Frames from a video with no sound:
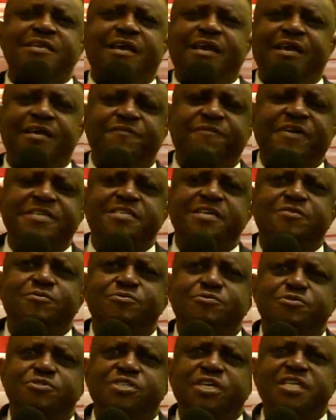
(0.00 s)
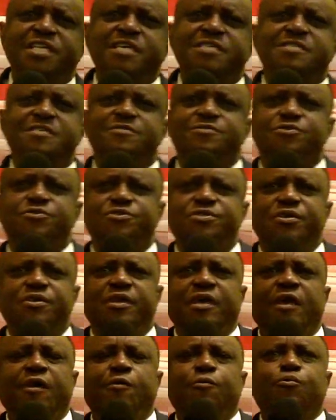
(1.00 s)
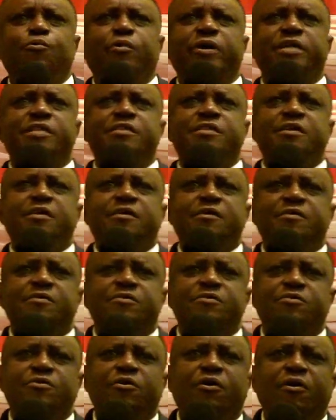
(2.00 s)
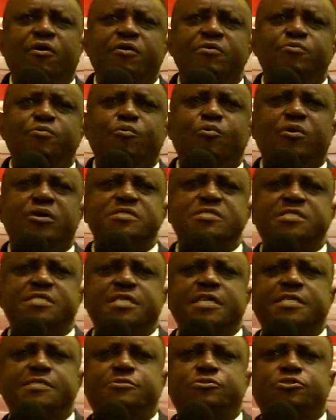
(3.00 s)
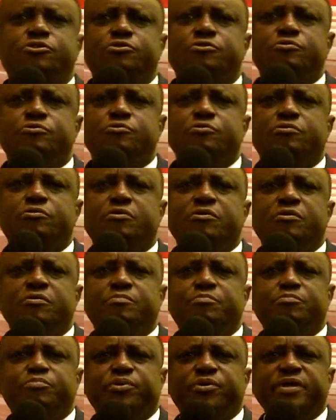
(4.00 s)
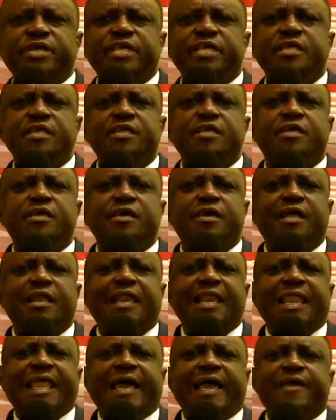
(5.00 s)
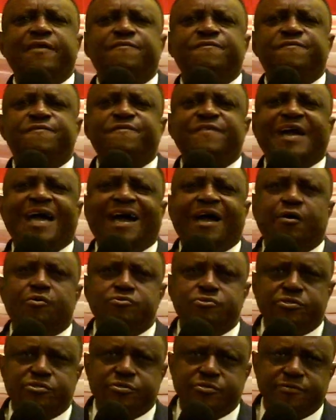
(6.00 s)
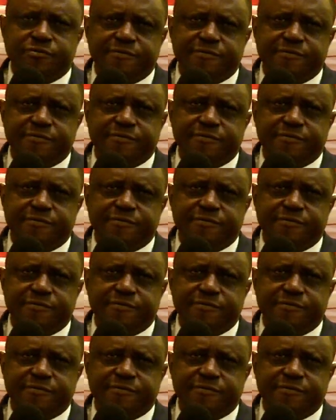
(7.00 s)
If I take you to Genesis, you see, when God wanted to bring a life out